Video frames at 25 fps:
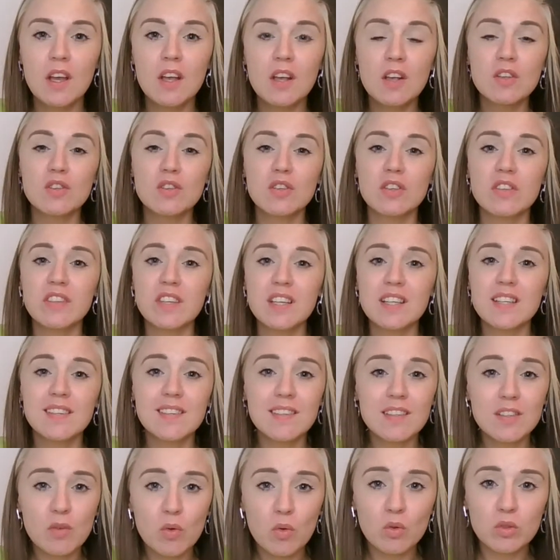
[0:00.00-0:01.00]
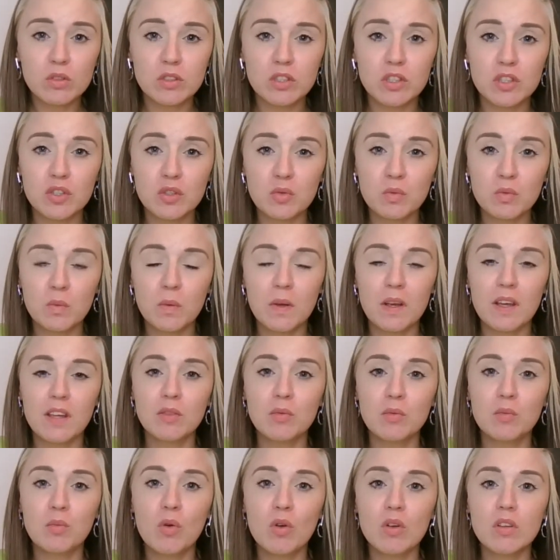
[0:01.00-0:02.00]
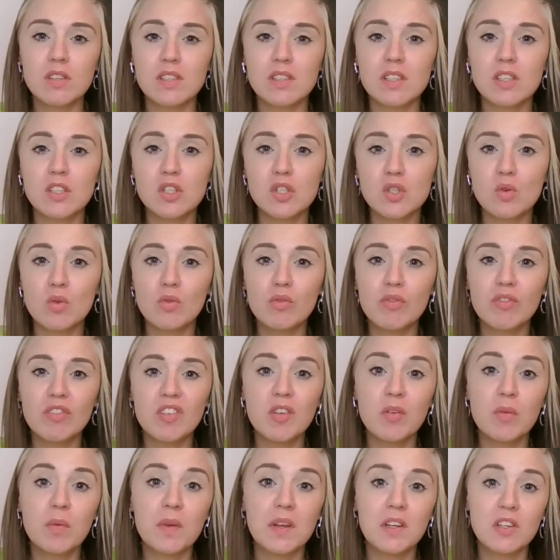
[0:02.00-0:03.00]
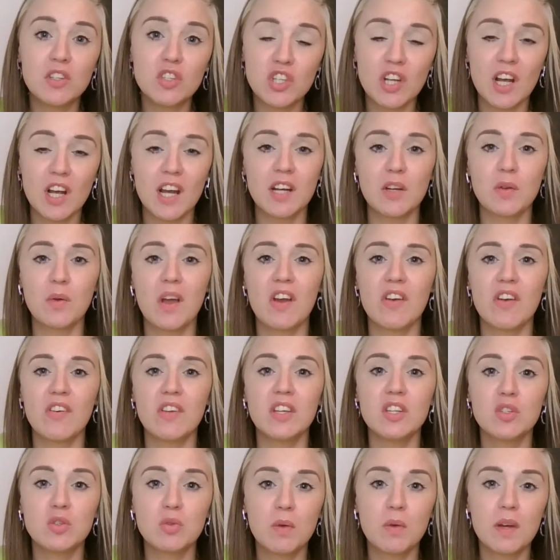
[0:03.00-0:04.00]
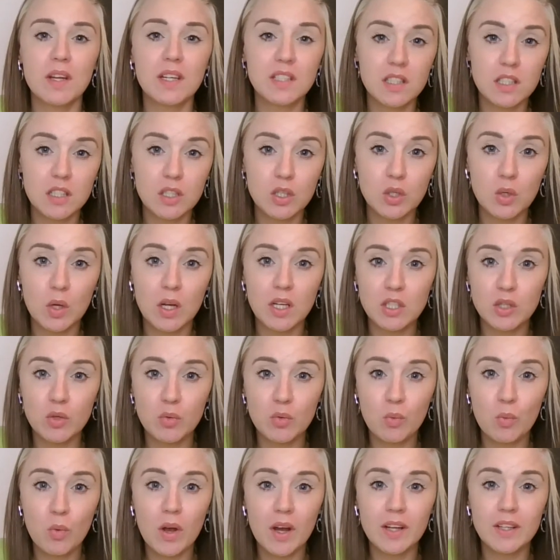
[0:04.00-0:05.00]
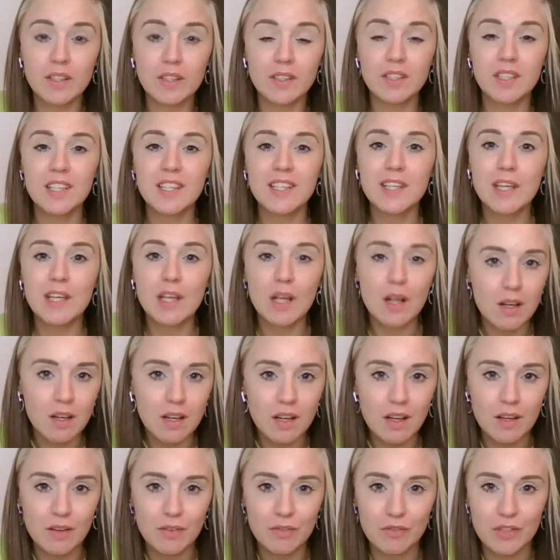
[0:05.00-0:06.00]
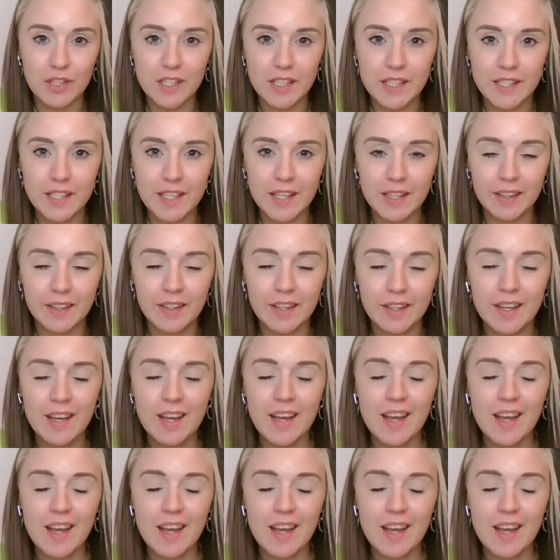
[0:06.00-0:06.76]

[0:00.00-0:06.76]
So this is all to do with what's in store for you in January 2021, your love reading.